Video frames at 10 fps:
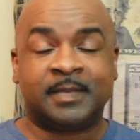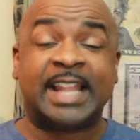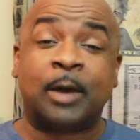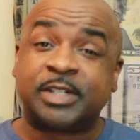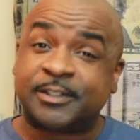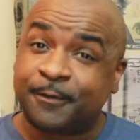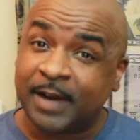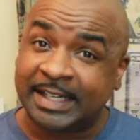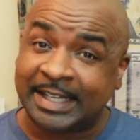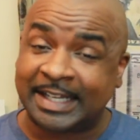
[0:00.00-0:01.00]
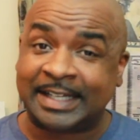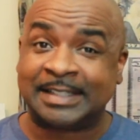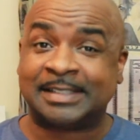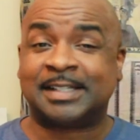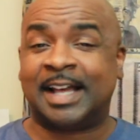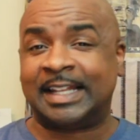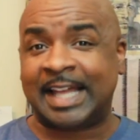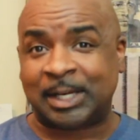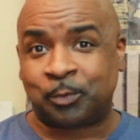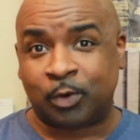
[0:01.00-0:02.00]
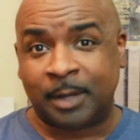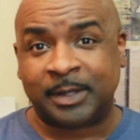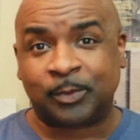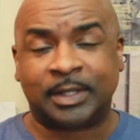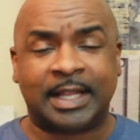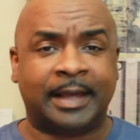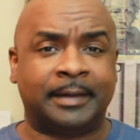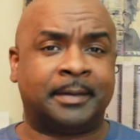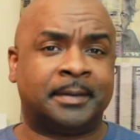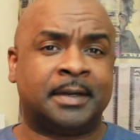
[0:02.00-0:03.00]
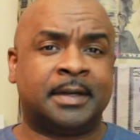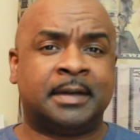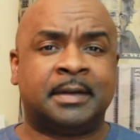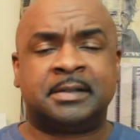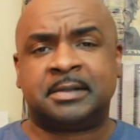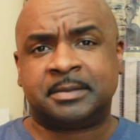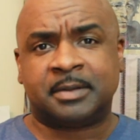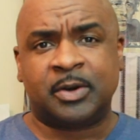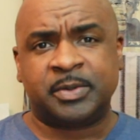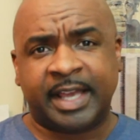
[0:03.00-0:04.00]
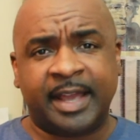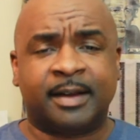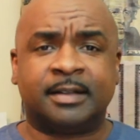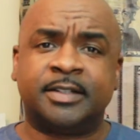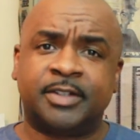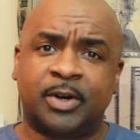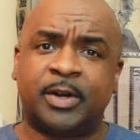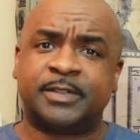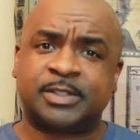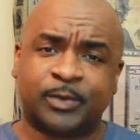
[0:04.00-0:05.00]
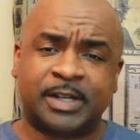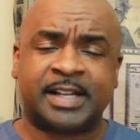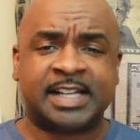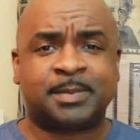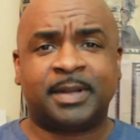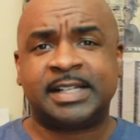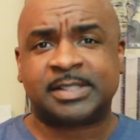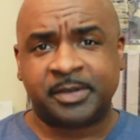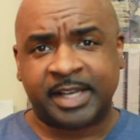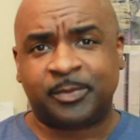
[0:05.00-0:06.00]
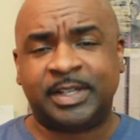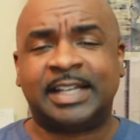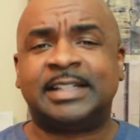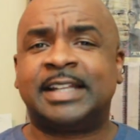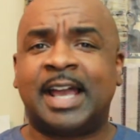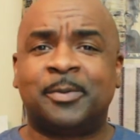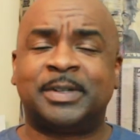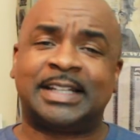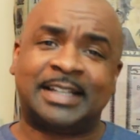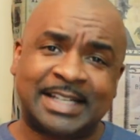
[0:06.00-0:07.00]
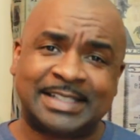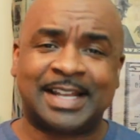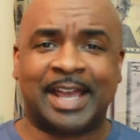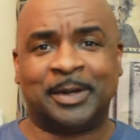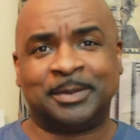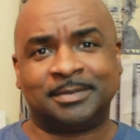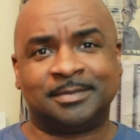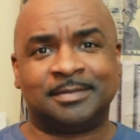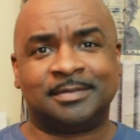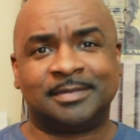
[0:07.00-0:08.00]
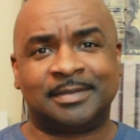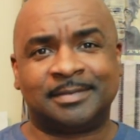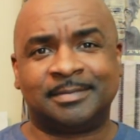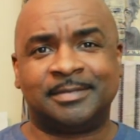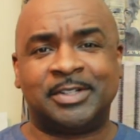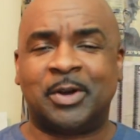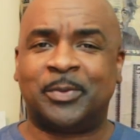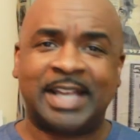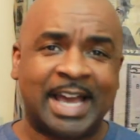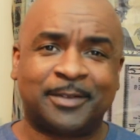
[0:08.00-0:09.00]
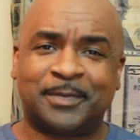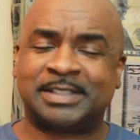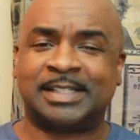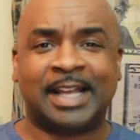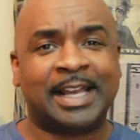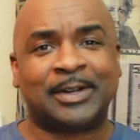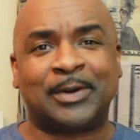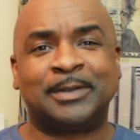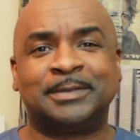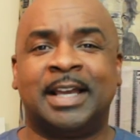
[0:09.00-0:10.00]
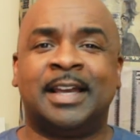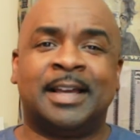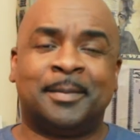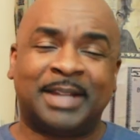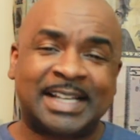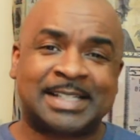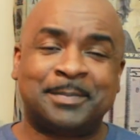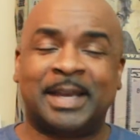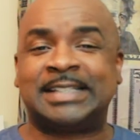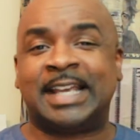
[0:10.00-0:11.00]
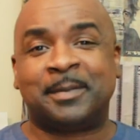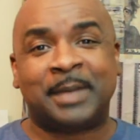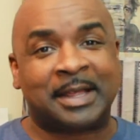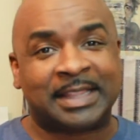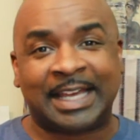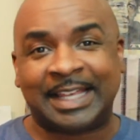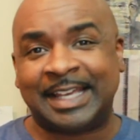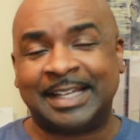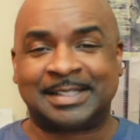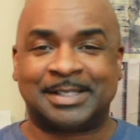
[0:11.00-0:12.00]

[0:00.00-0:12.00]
Now, what's funny is a lot of women were like, oh yeah, you know, if it's a real nice place, oh yeah, we getting down with the get down. You know, we gotta finish the night off. Plus, he may take me out there again.